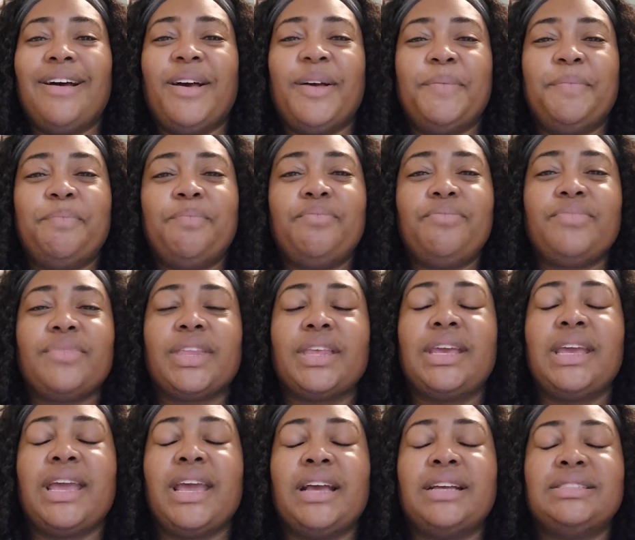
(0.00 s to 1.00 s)
Um,
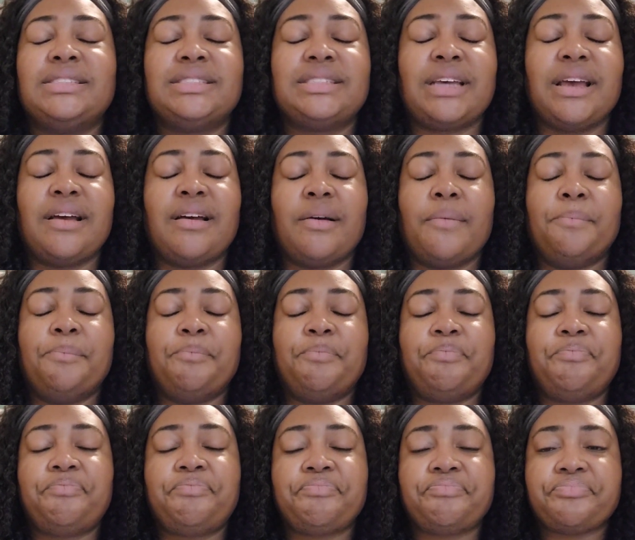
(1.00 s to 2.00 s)
and um,
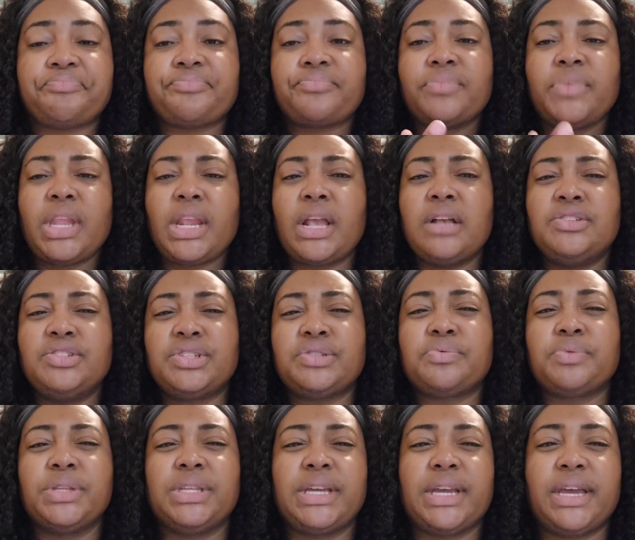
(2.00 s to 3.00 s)

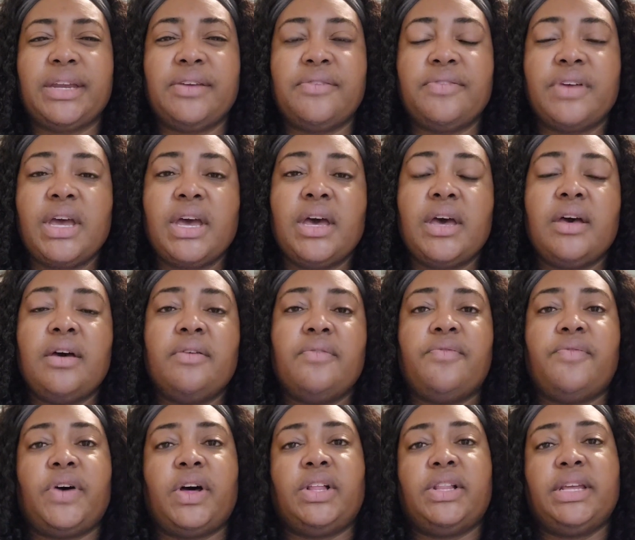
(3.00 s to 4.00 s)
just really kind of
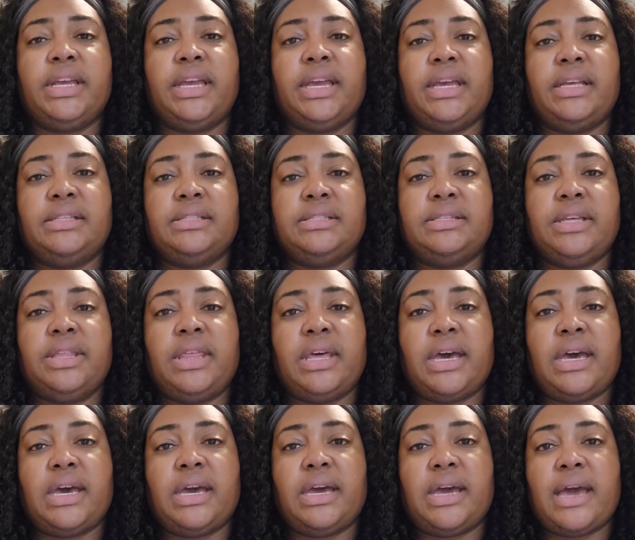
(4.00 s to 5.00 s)
falling into
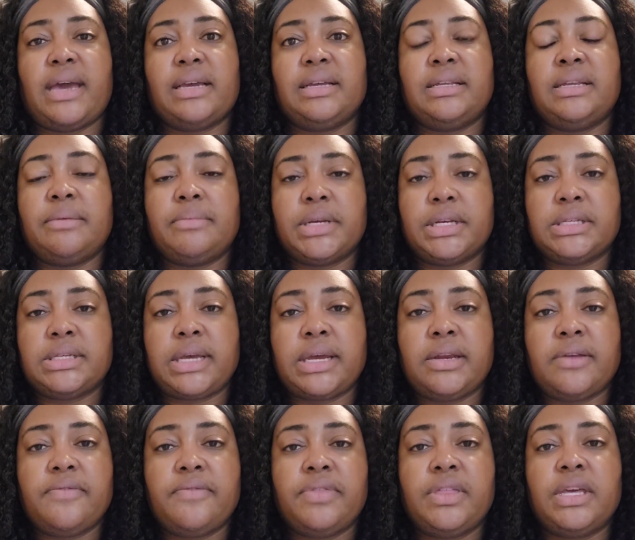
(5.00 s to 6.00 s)
that academic
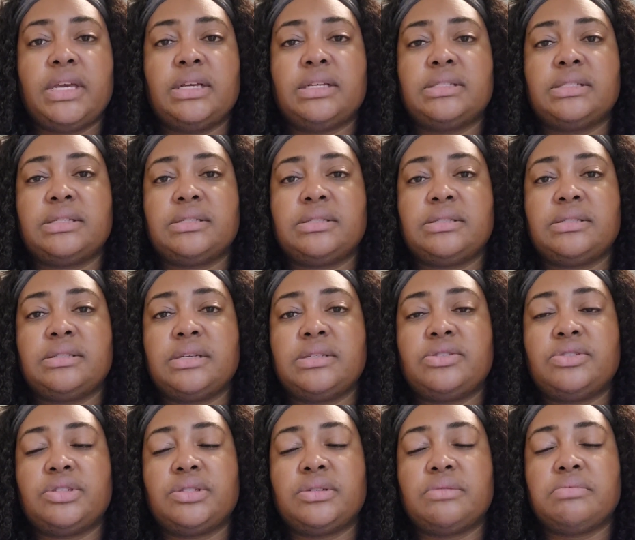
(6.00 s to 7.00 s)
side of things. It's
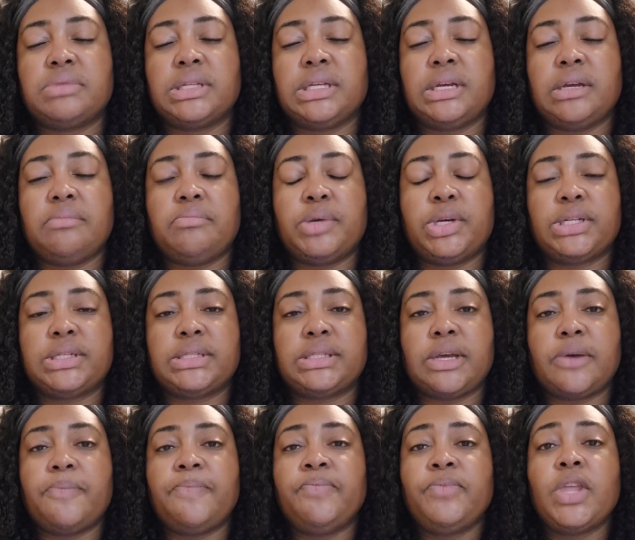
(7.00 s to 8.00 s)
it's just a really good book.
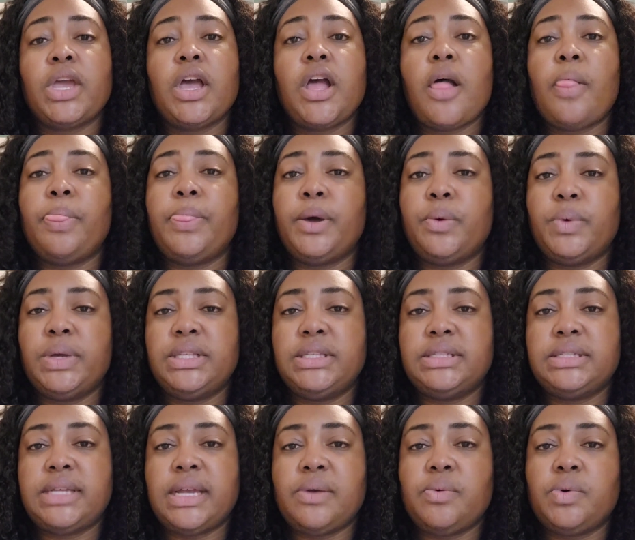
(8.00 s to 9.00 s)
So, The
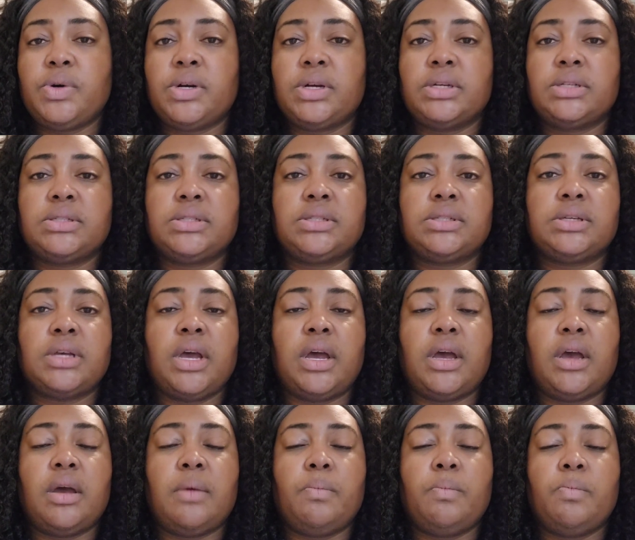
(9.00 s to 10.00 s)
Wednesday Wars,
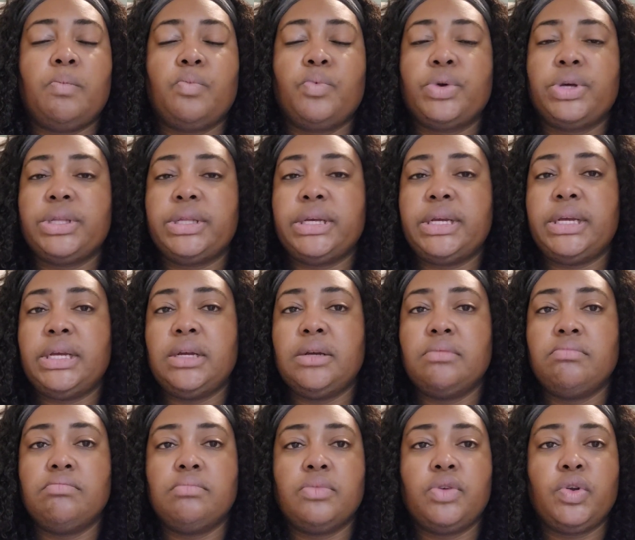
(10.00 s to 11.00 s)
um,
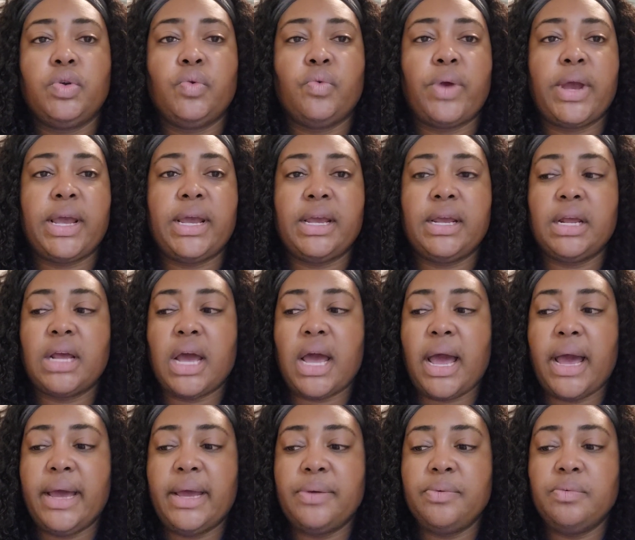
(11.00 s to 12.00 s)
really great.
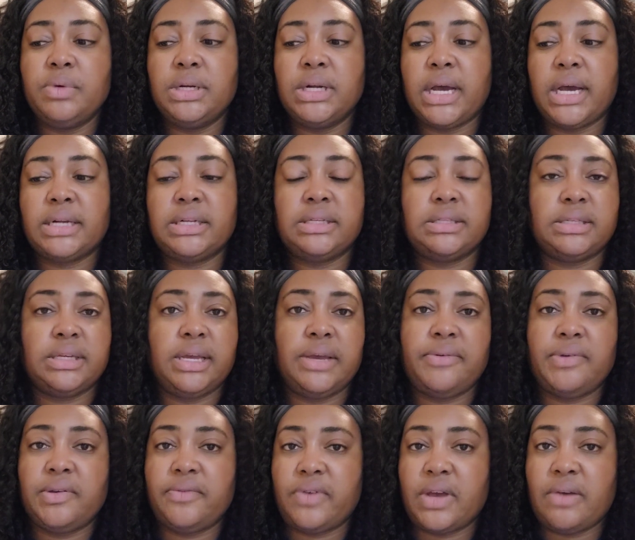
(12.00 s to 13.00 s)
I would honestly
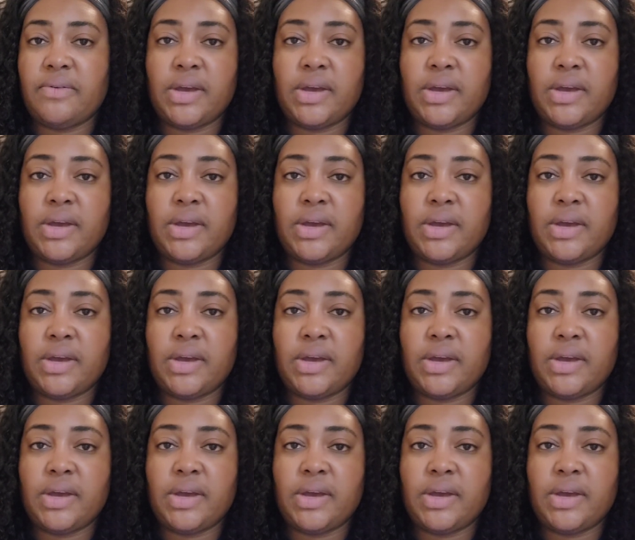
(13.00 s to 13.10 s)
give it a